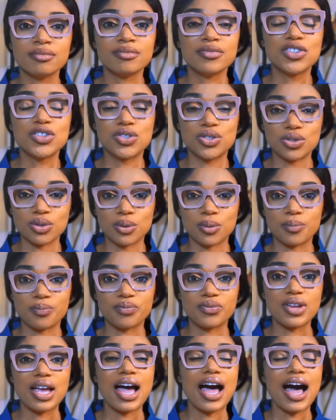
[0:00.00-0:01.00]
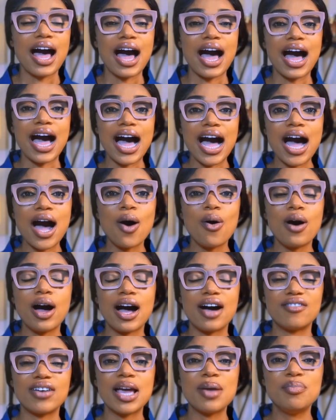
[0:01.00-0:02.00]
So how
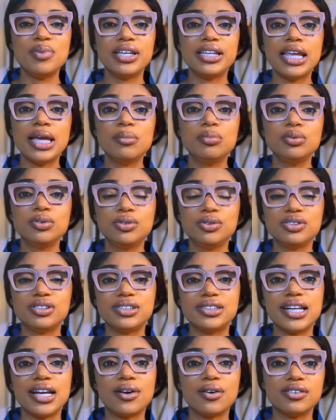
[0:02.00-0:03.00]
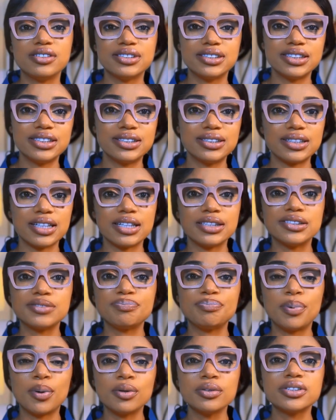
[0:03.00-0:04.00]
have I been able to stay consistent
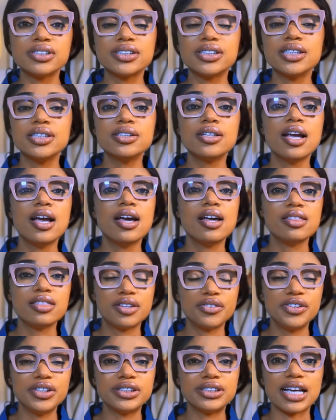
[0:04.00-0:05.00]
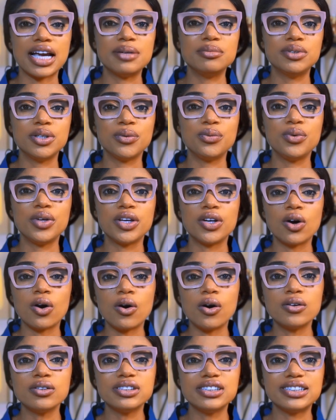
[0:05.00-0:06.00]
posting 3 times a week
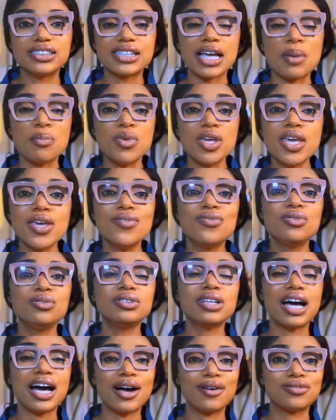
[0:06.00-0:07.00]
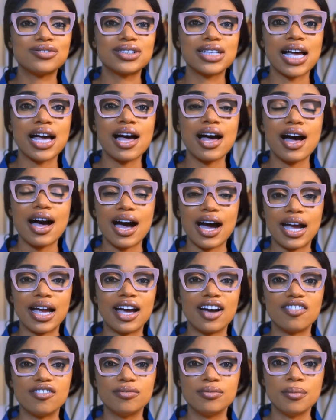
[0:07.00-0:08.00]
all this time, even after I
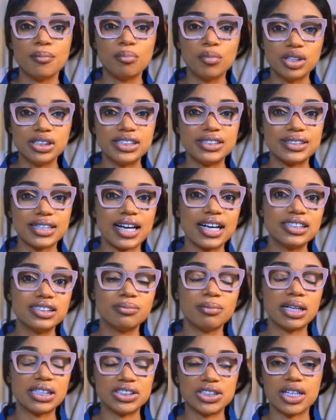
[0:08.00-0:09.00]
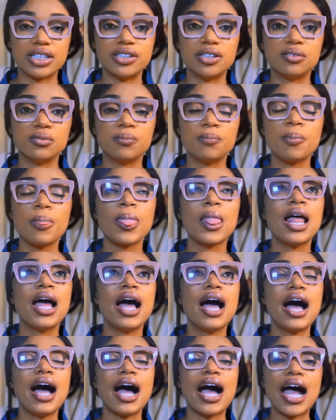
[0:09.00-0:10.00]
have monetized my channel?
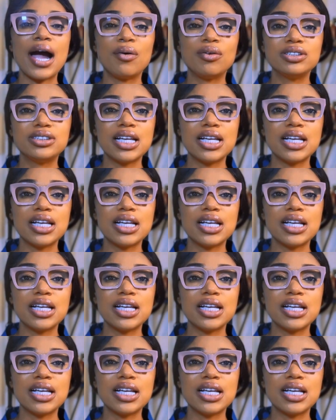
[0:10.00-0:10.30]
I was